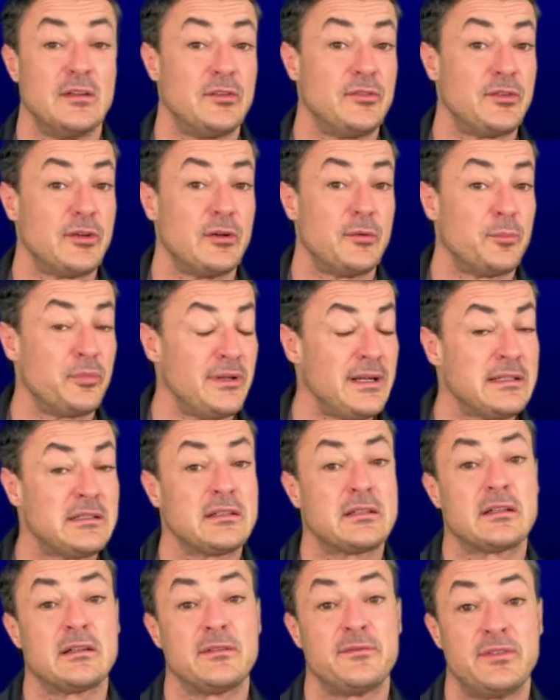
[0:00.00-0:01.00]
So
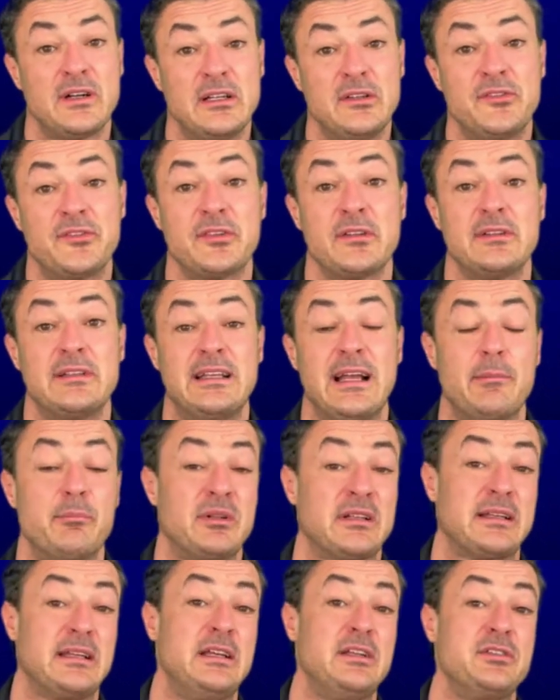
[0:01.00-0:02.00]
practical advice on the
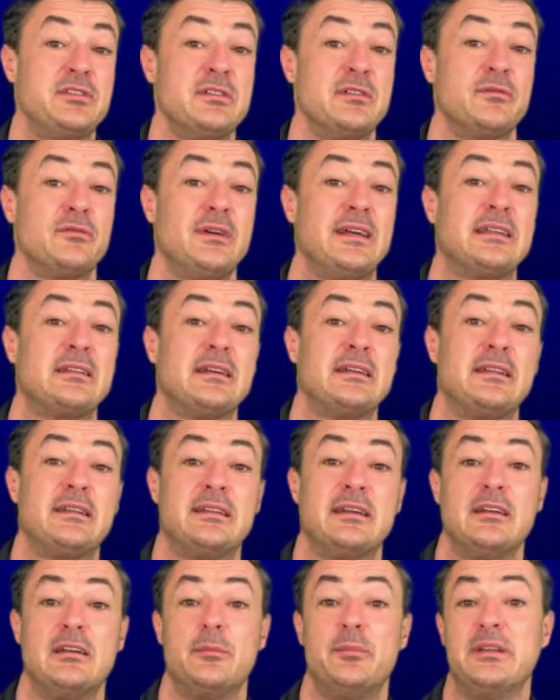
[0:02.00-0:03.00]
application of red light
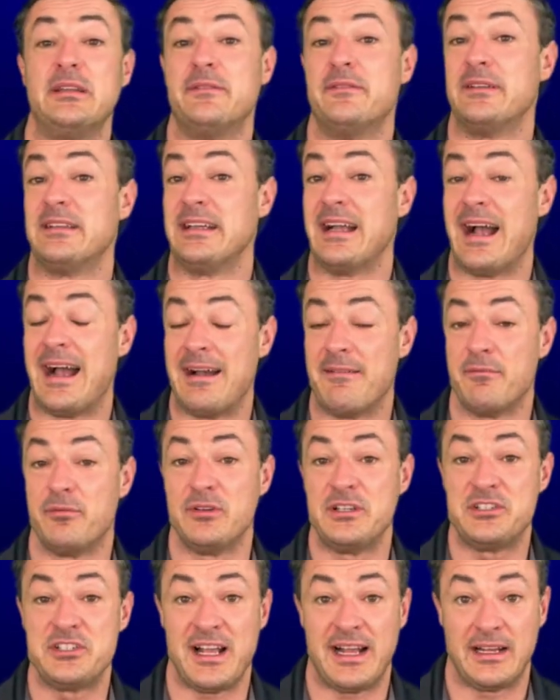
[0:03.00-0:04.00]
therapy for the
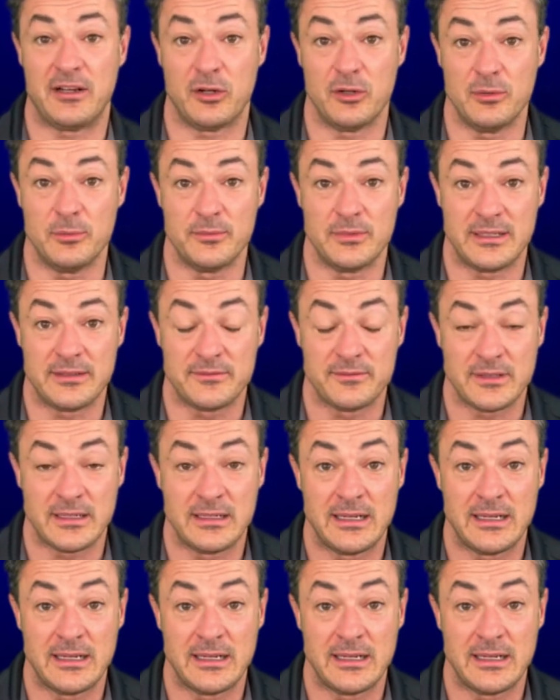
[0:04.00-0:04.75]
average at-home